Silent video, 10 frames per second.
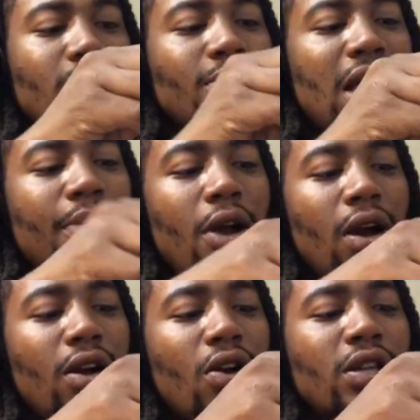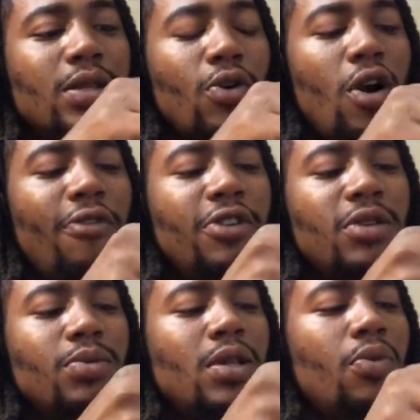Sometimes y'all can go get some crawfish
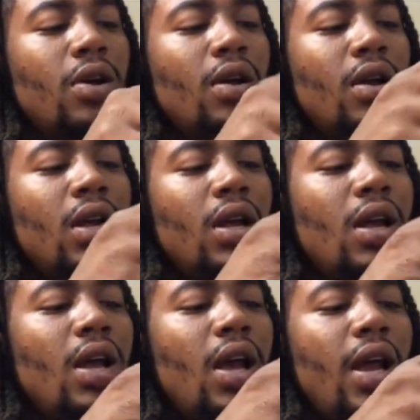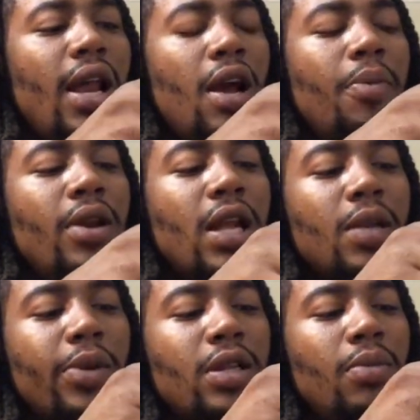from somewhere it ain't gonna be
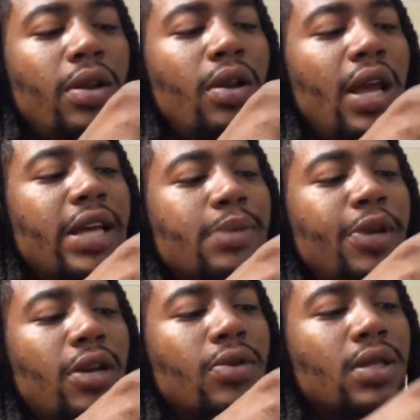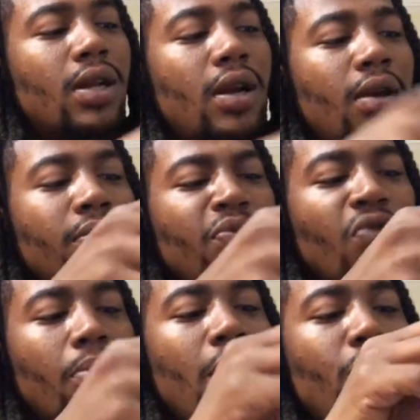nothing but some little ass bitty ones in there.
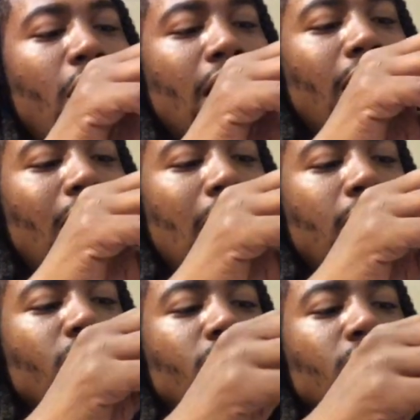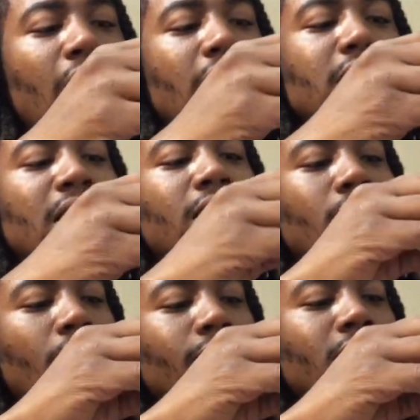Bro, you gotta eat like like six
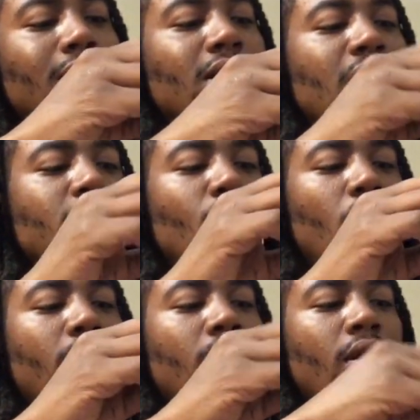of them just to taste one.